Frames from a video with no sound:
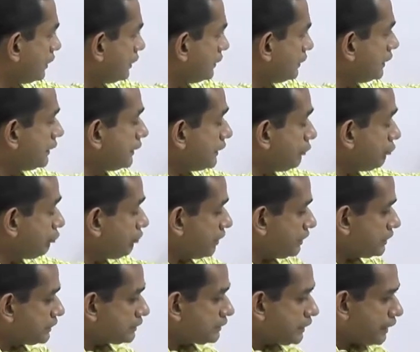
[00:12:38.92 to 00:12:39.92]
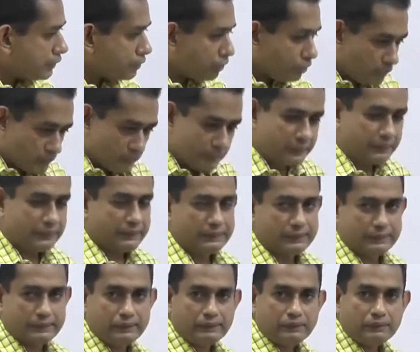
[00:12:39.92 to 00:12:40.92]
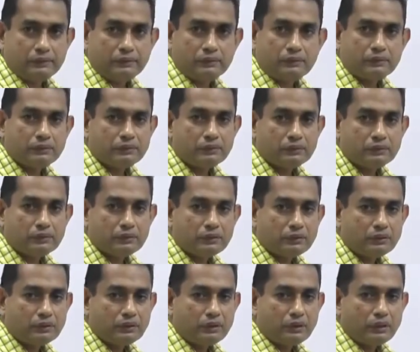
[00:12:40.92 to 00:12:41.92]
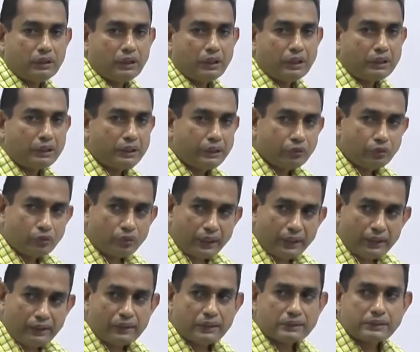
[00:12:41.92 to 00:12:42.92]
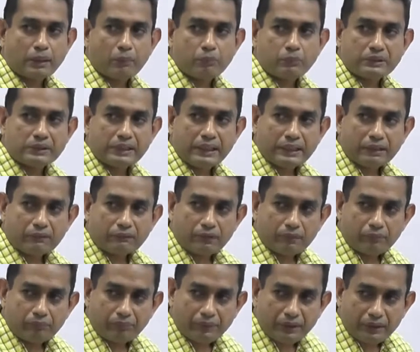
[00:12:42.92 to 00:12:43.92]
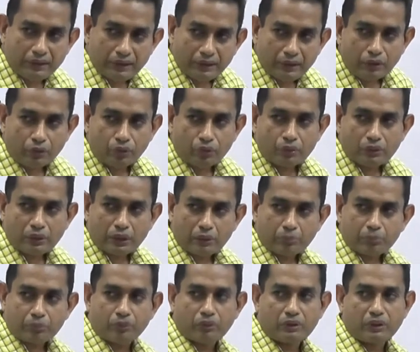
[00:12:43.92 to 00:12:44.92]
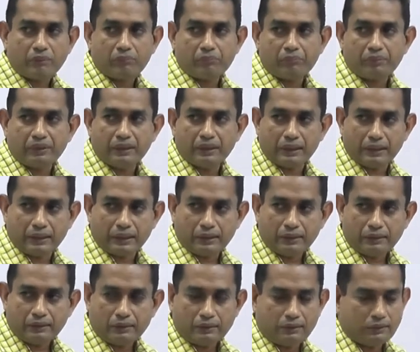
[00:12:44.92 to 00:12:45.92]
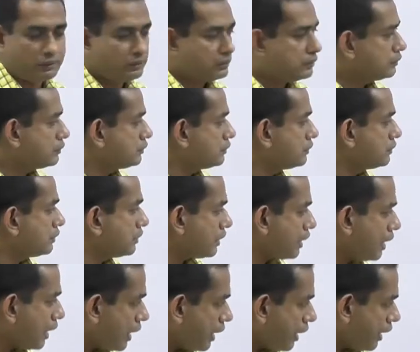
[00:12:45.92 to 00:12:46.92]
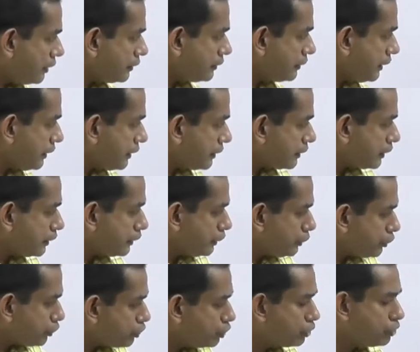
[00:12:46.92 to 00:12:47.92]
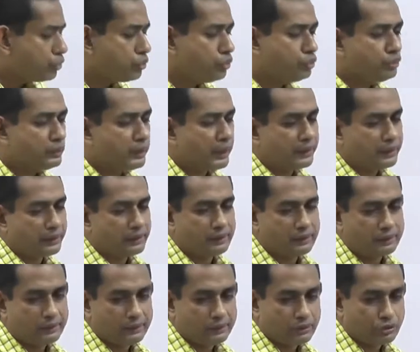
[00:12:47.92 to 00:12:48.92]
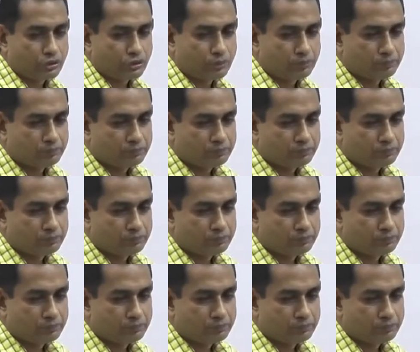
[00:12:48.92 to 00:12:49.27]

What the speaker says: the events that occur during the subsequent period to the reporting period are taken into two categories.